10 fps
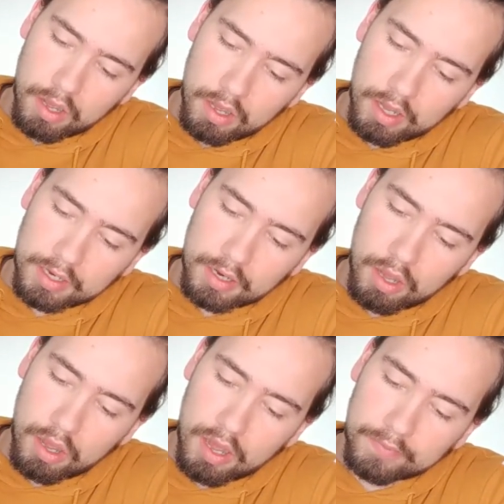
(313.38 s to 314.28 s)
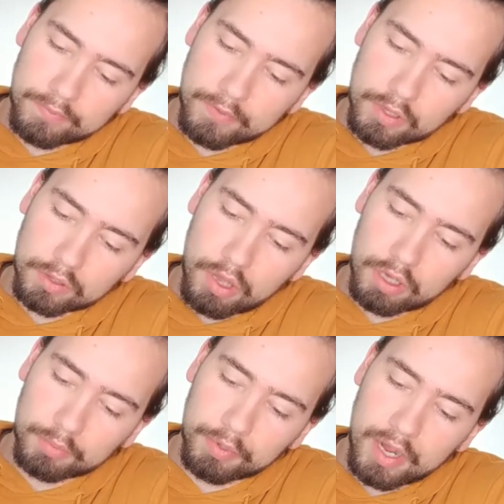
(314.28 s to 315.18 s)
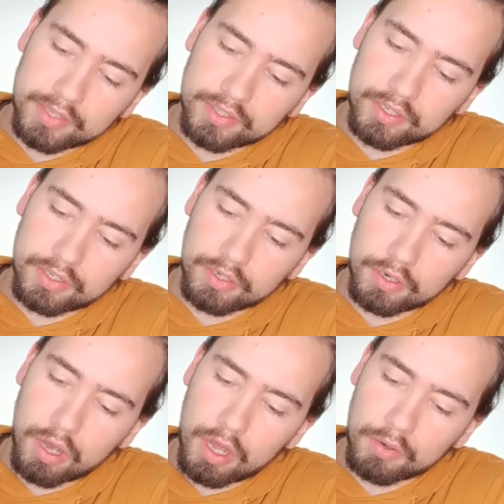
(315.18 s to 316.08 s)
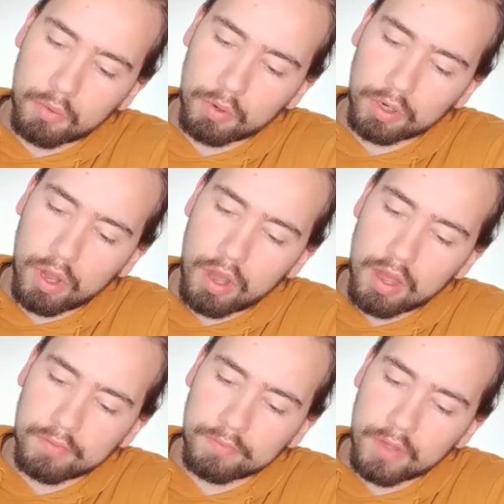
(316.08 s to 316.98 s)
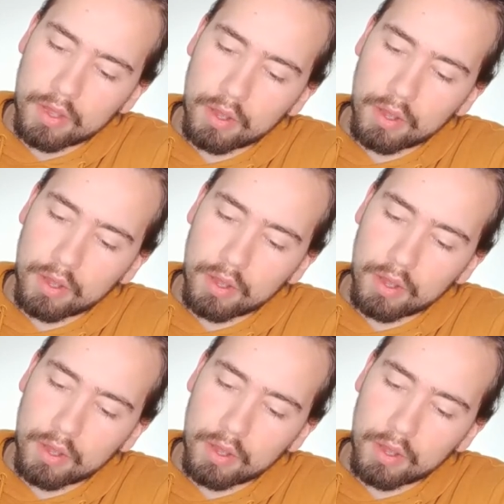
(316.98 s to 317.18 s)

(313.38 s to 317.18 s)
on and off, long press to turn on or off.